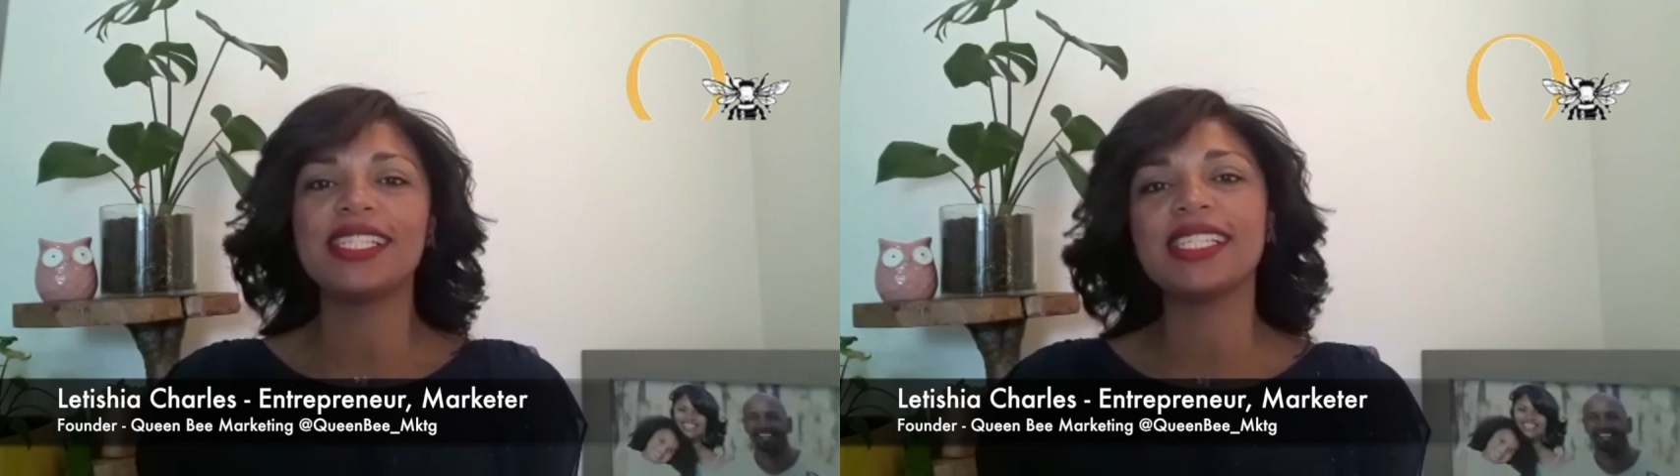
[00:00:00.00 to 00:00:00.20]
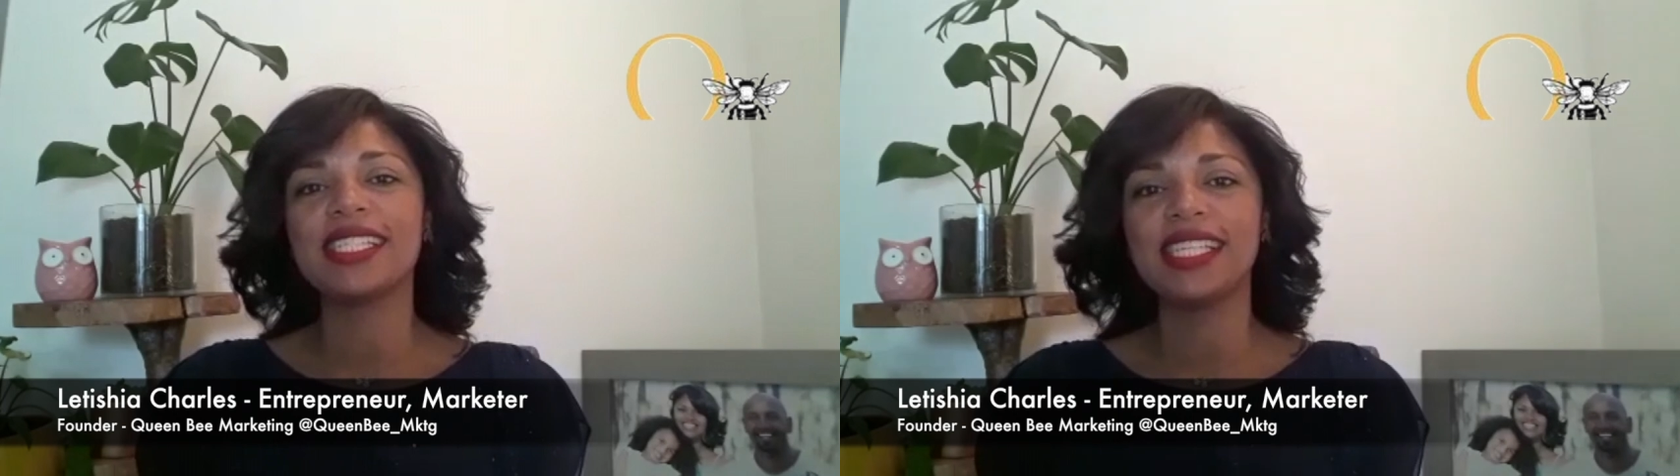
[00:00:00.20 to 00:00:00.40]

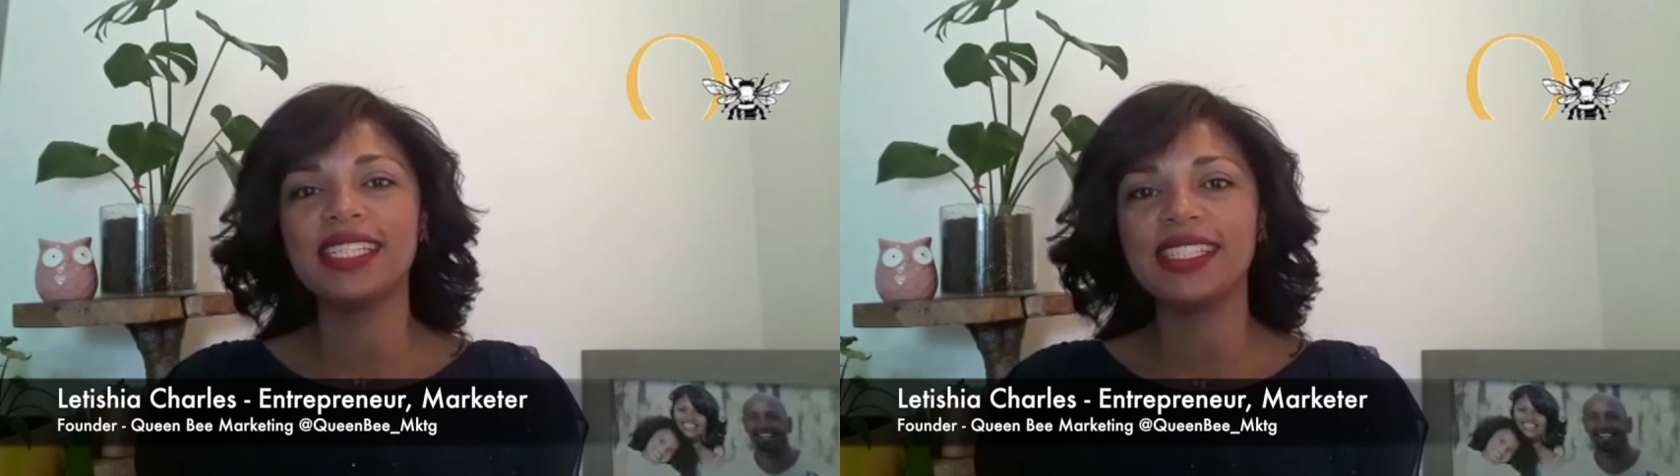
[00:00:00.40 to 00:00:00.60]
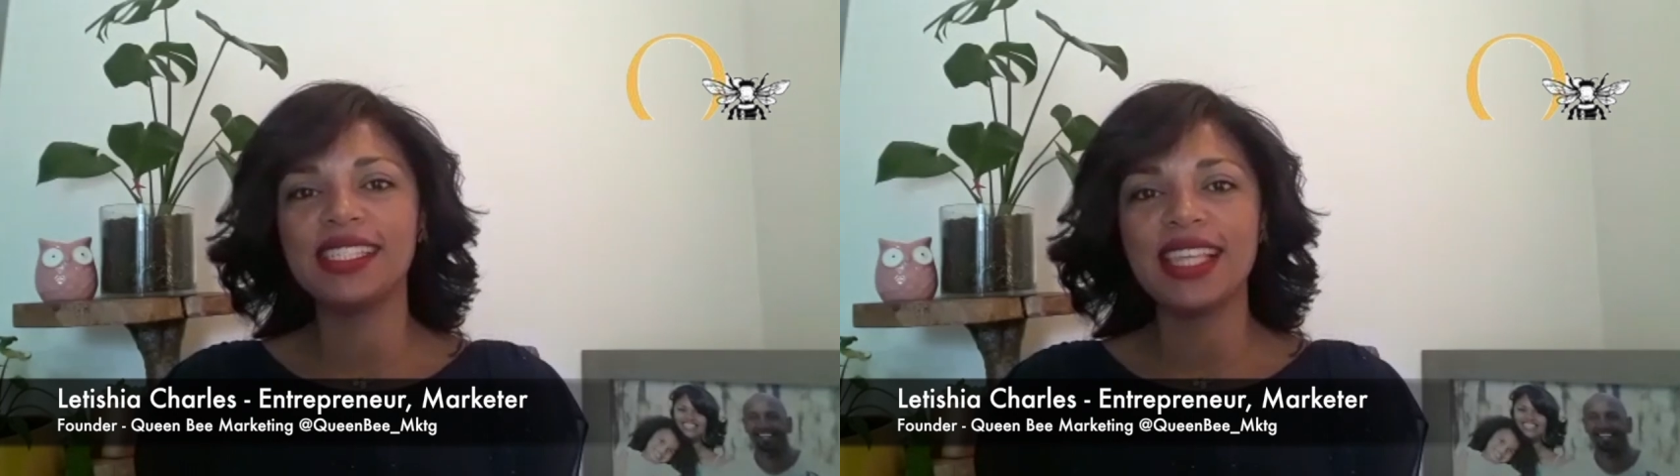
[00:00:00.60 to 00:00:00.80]

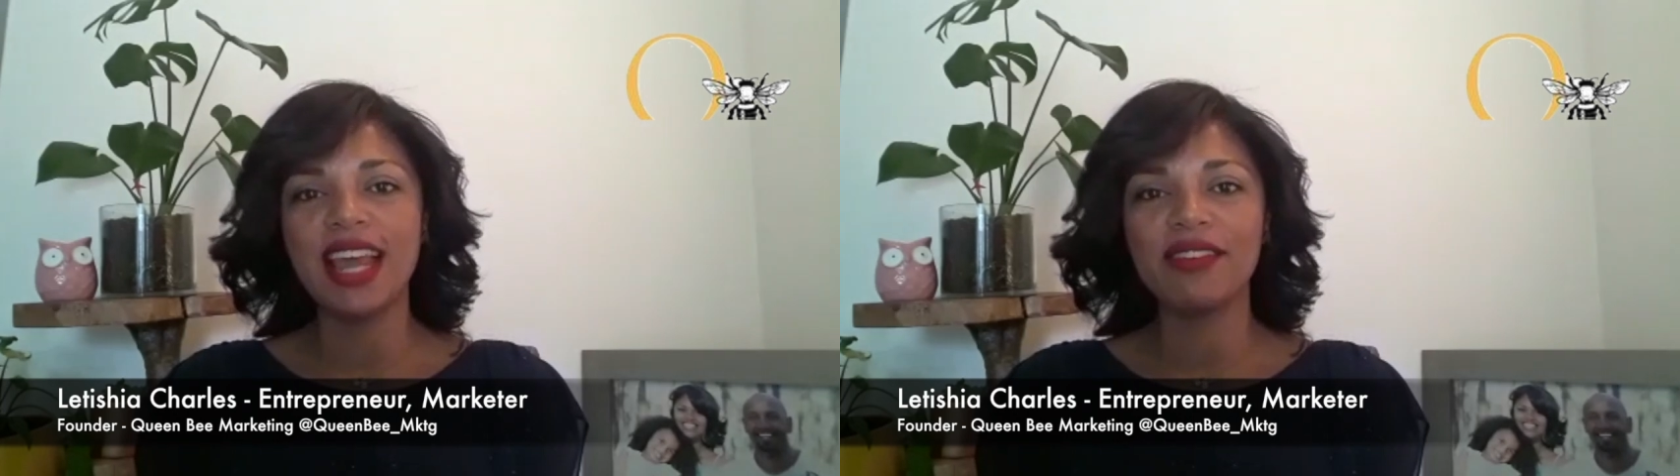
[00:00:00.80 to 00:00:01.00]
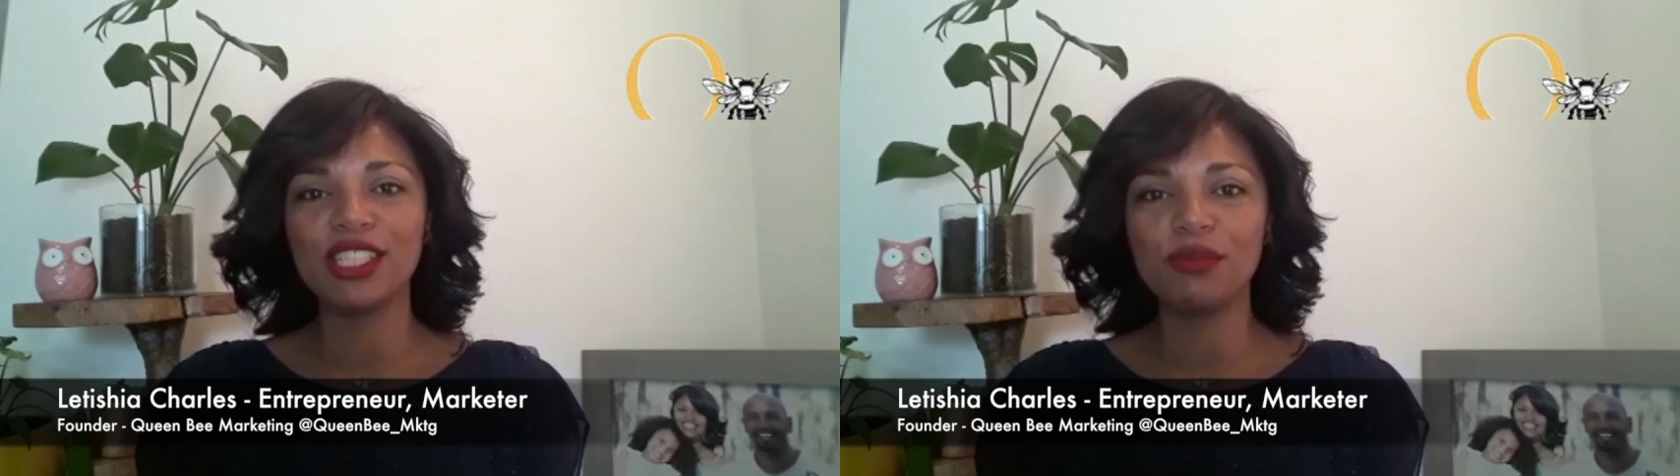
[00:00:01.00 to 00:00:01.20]
successes that
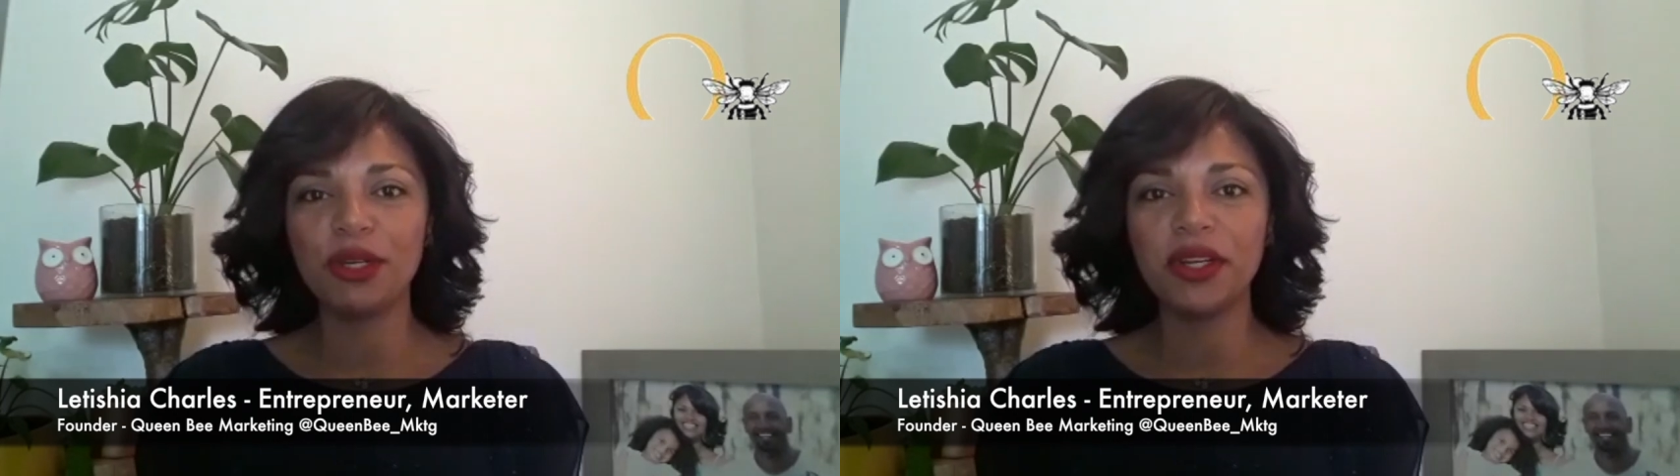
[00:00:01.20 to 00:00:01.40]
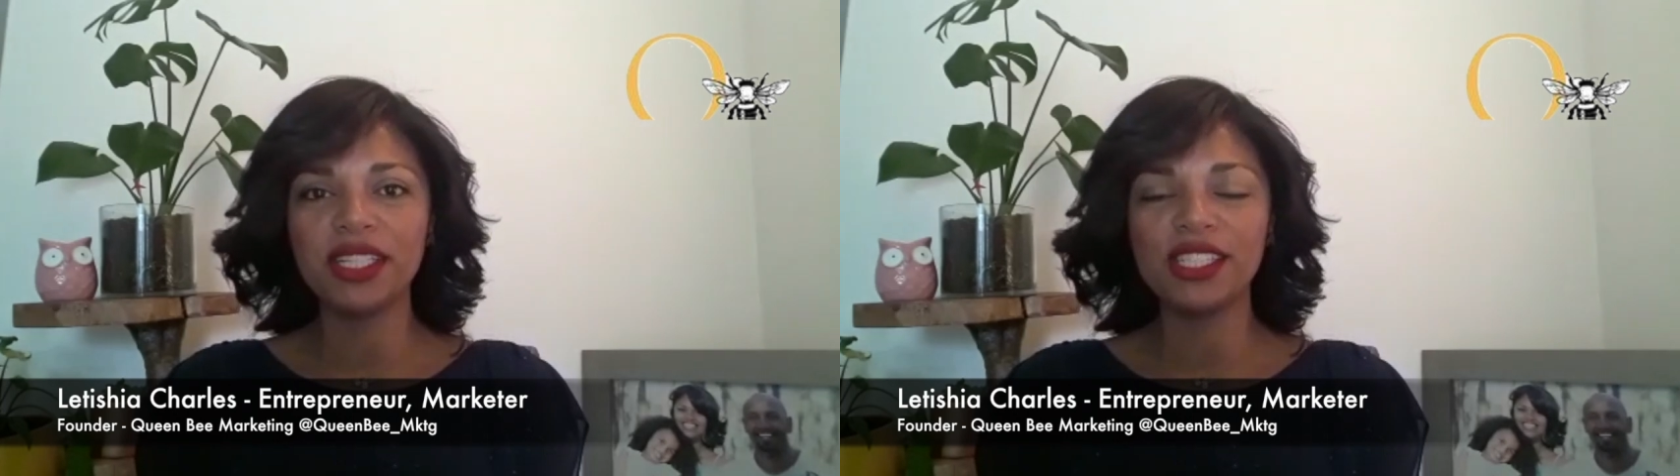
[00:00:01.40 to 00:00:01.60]
I've
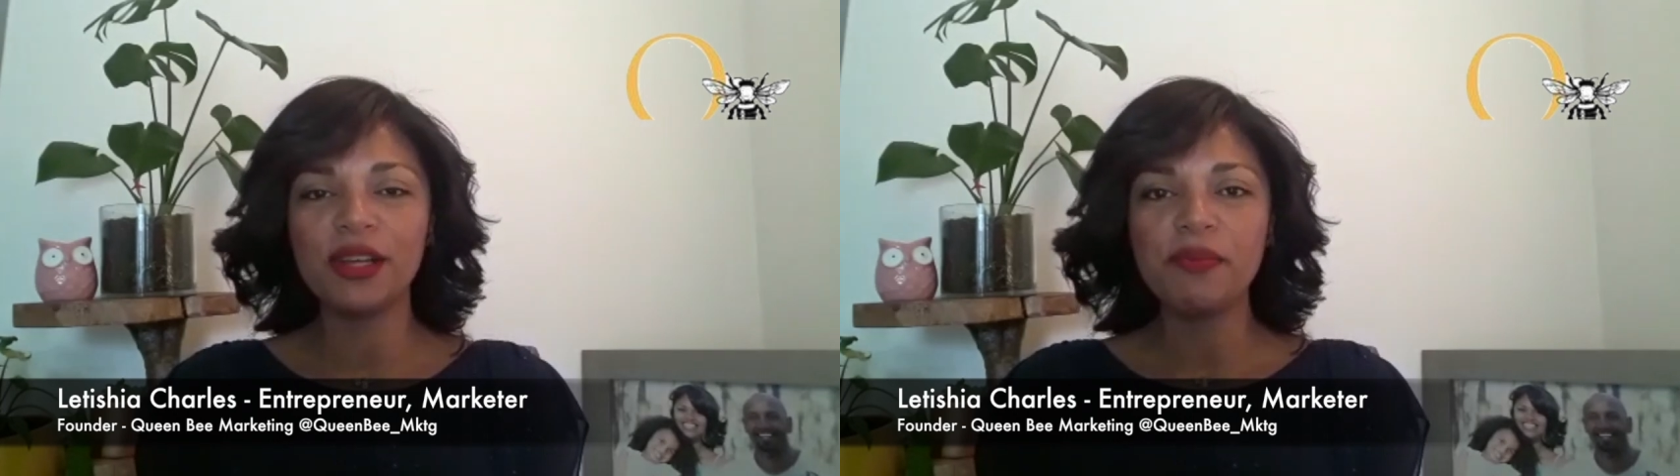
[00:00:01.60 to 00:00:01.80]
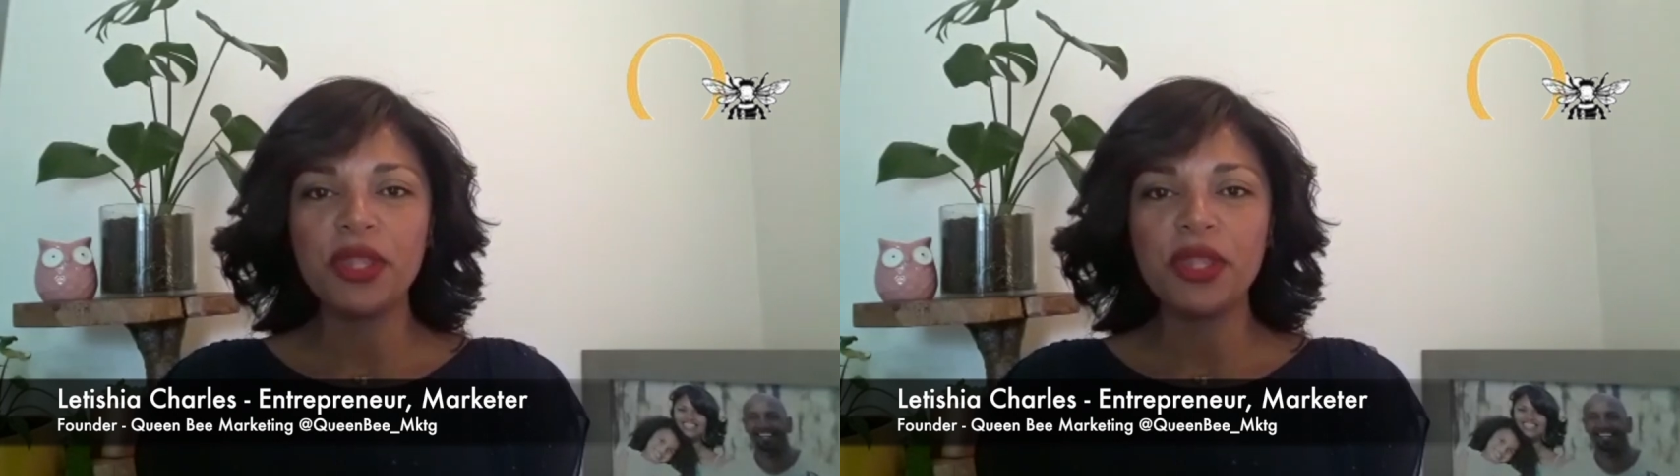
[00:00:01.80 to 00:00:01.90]
experienced